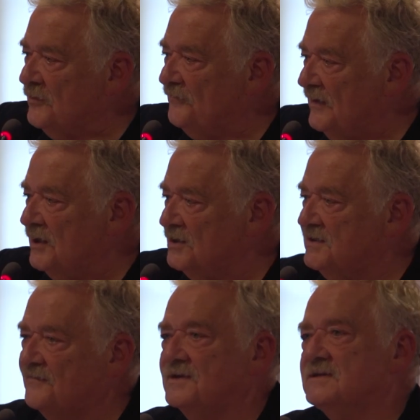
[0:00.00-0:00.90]
good
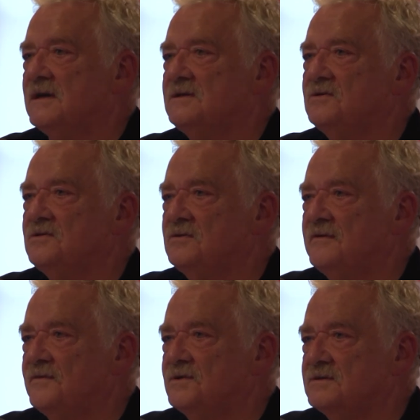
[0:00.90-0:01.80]
philosophers at your
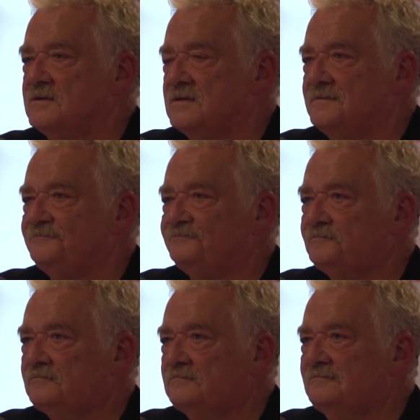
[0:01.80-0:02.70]
university.
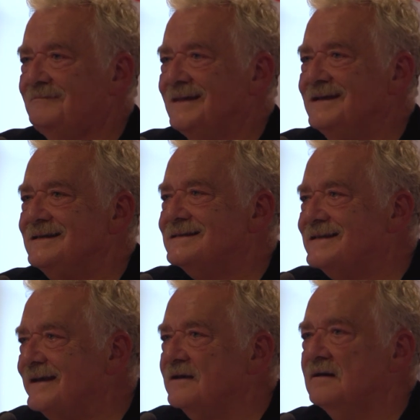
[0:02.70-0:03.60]

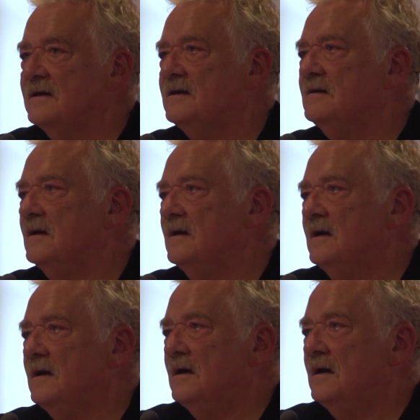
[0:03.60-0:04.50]
Secondly,
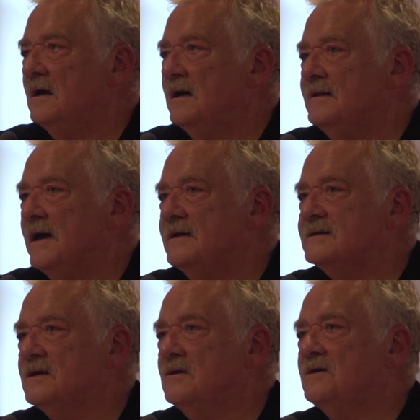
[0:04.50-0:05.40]
and that
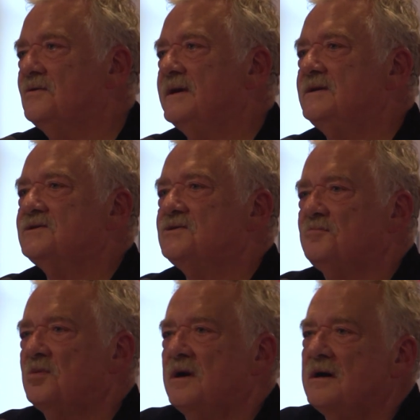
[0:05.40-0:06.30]
is our greatest
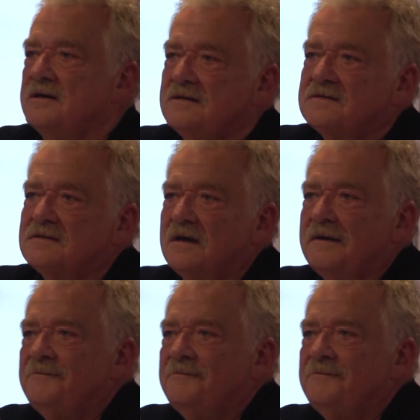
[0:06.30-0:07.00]
surprise,